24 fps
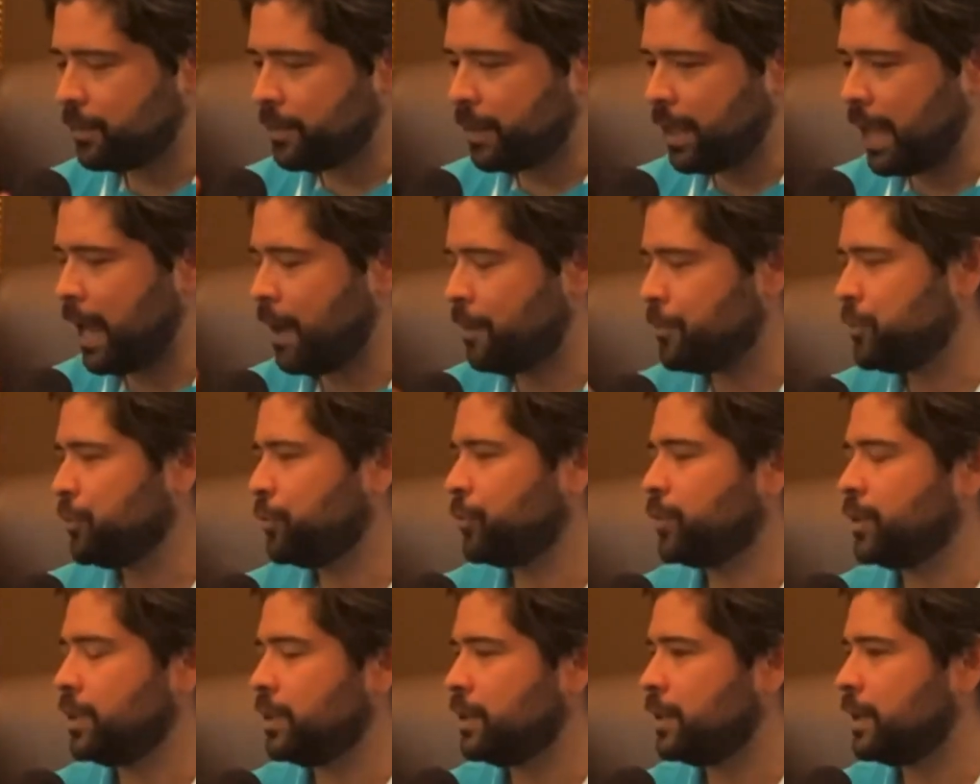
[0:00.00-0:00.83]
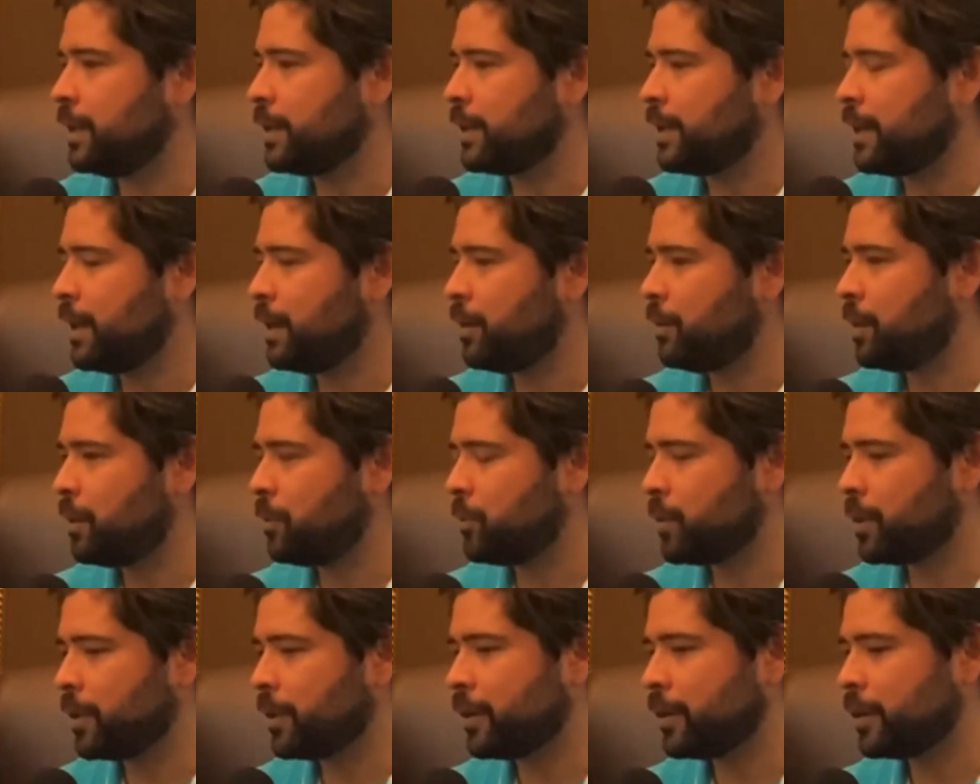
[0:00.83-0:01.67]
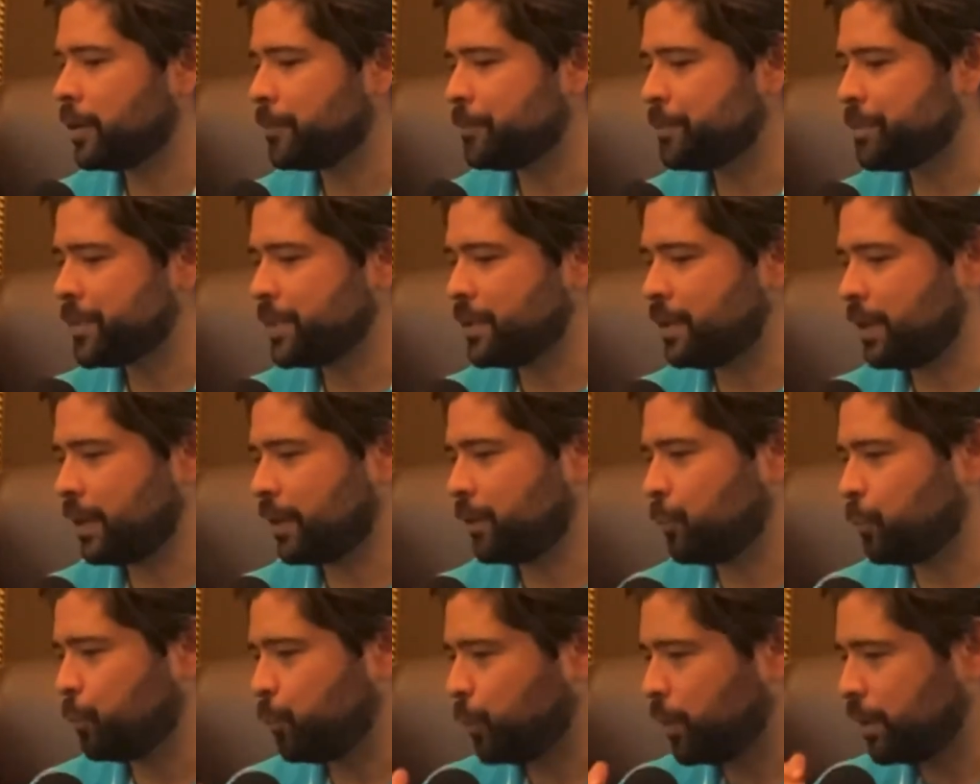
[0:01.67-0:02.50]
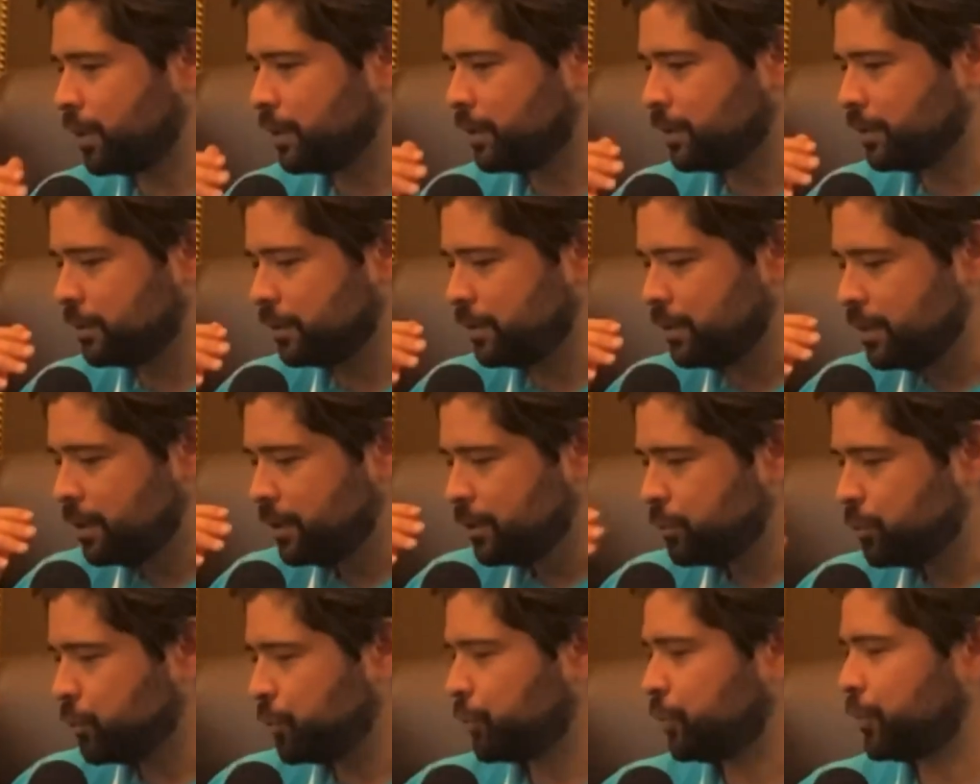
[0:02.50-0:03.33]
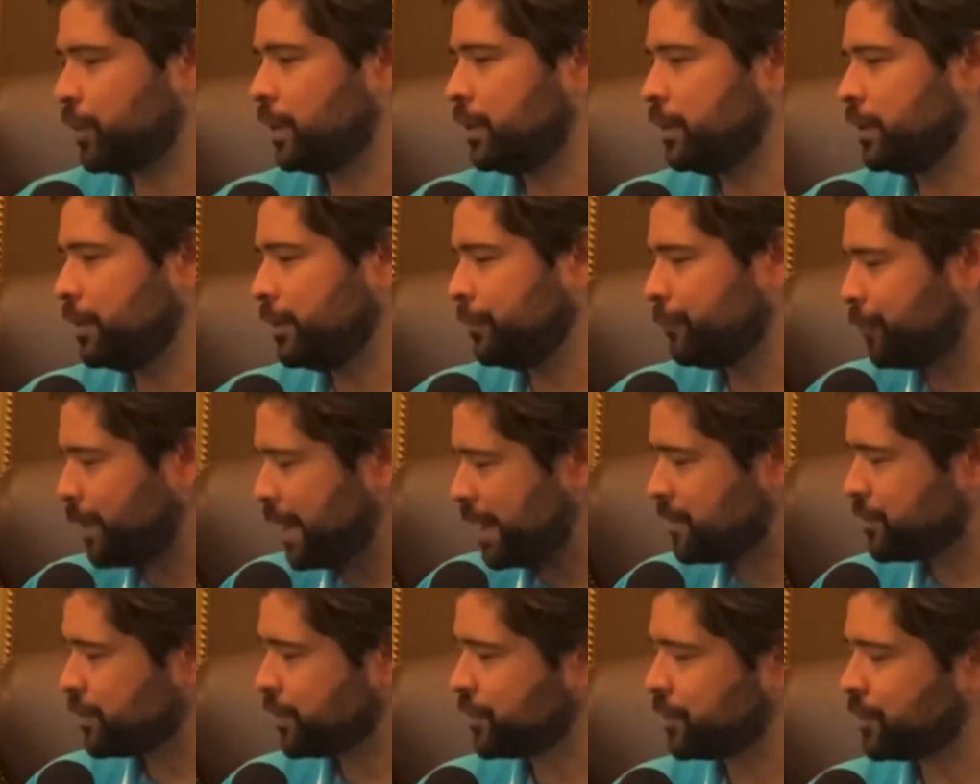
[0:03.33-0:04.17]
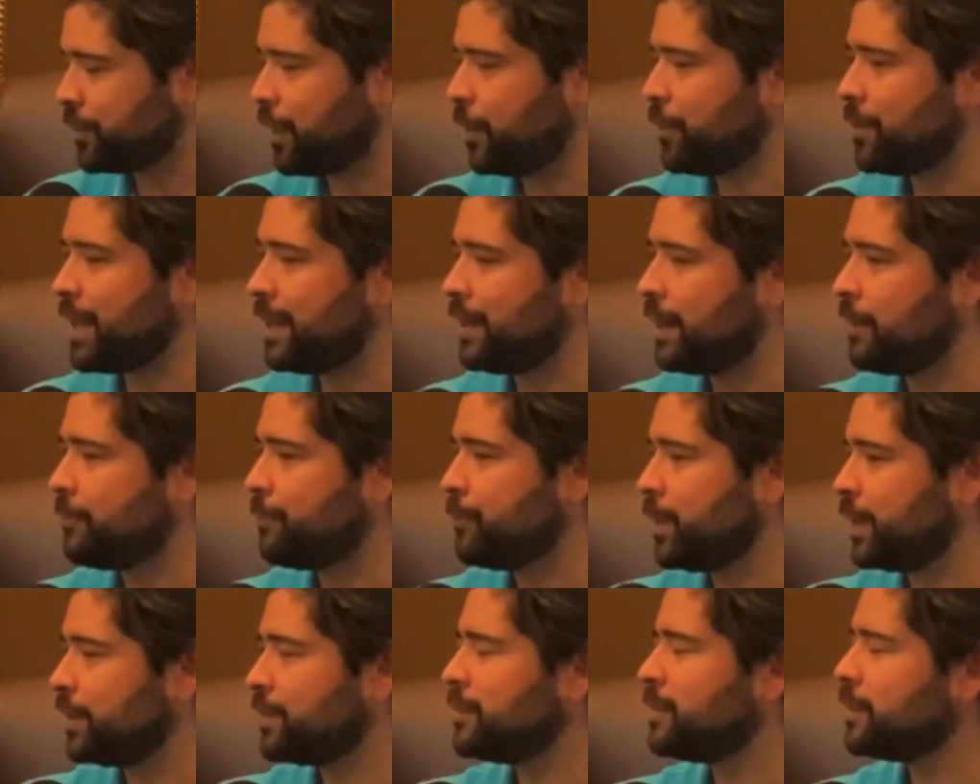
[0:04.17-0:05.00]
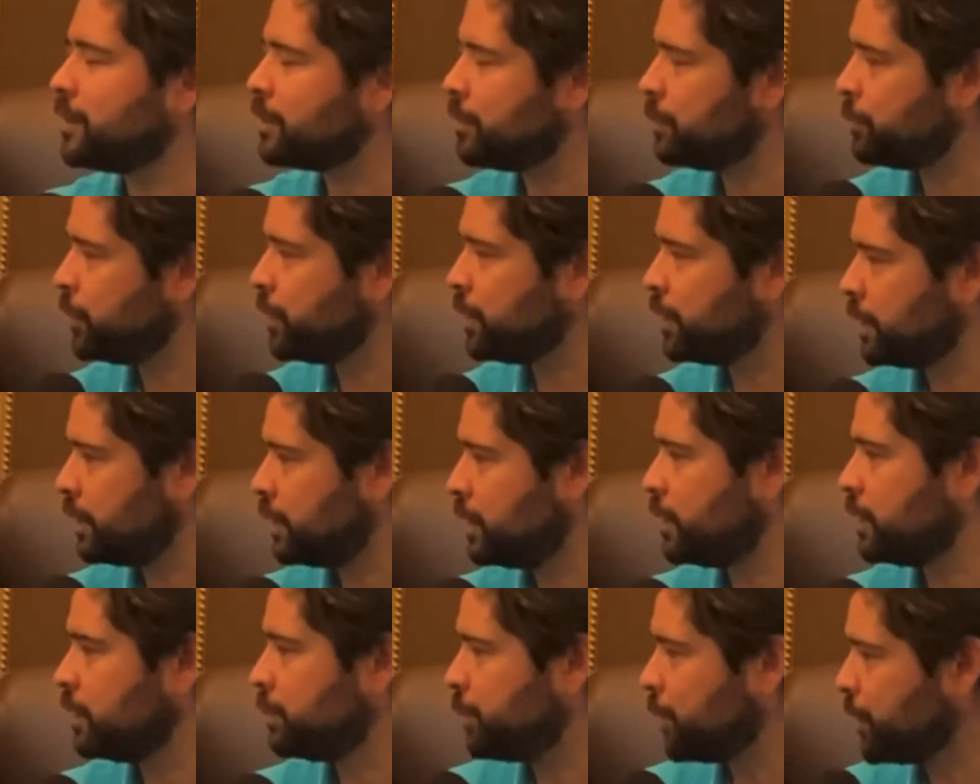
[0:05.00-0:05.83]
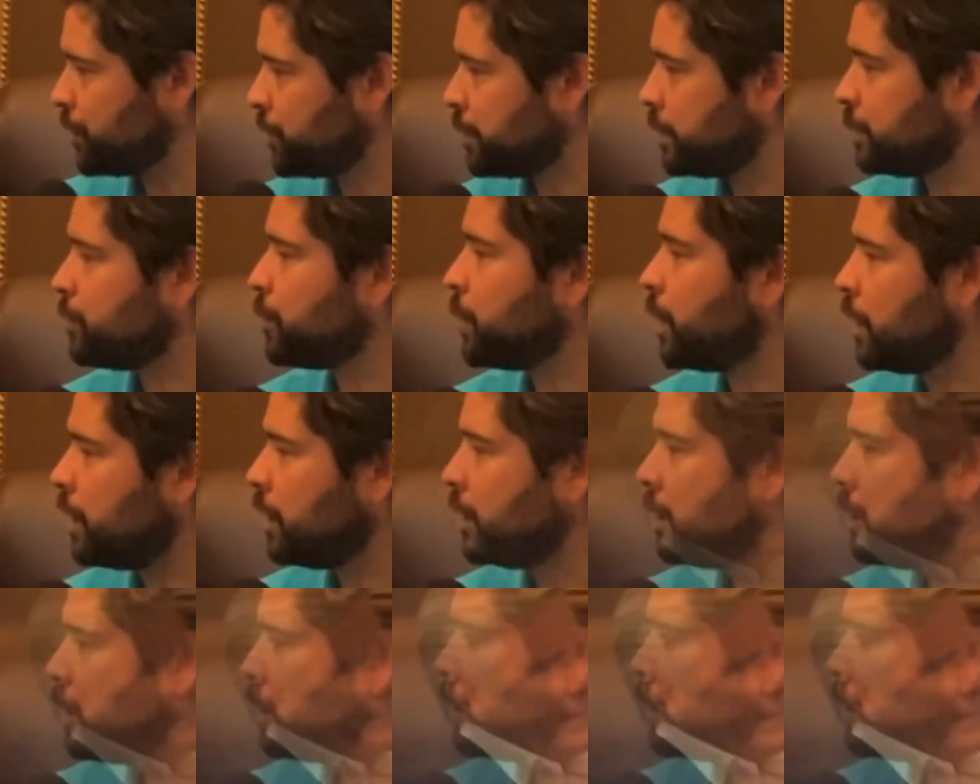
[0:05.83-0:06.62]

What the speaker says: how you see like how our like when you start franchises, how that affects the community in a positive way.